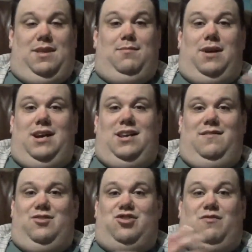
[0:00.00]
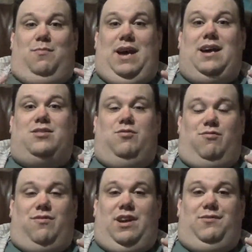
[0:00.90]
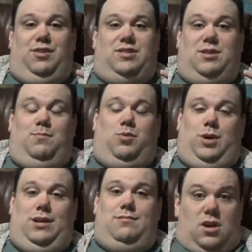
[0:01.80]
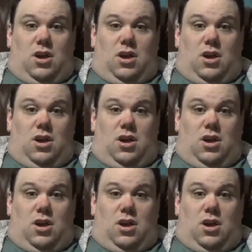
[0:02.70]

They might even shift back to a Revival at some point.